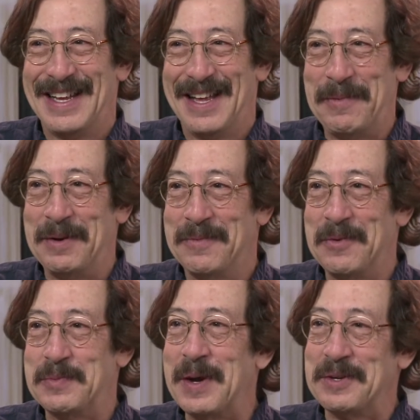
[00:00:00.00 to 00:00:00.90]
I mean, we
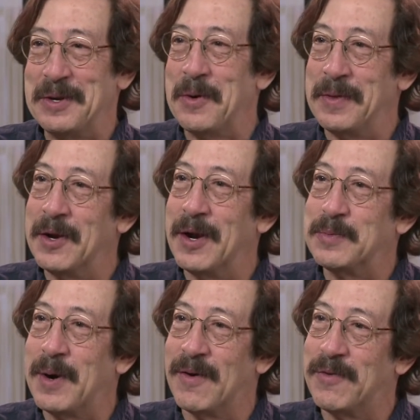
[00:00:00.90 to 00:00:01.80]
especially know when the internet's
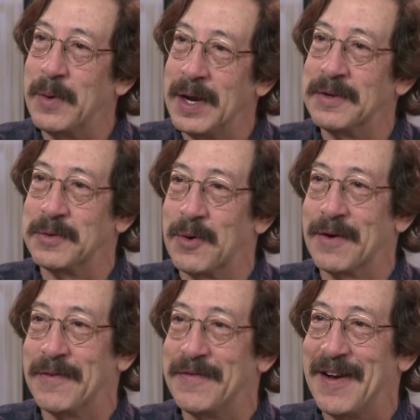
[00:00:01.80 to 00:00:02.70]
powerful when it doesn't work
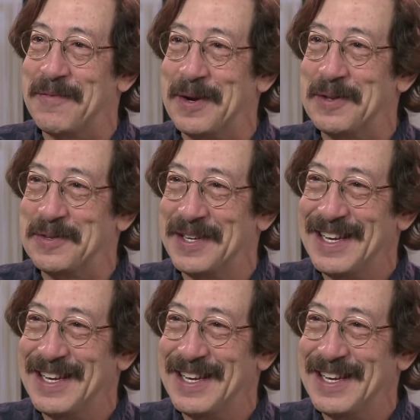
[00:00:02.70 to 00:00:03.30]
for 5 minutes.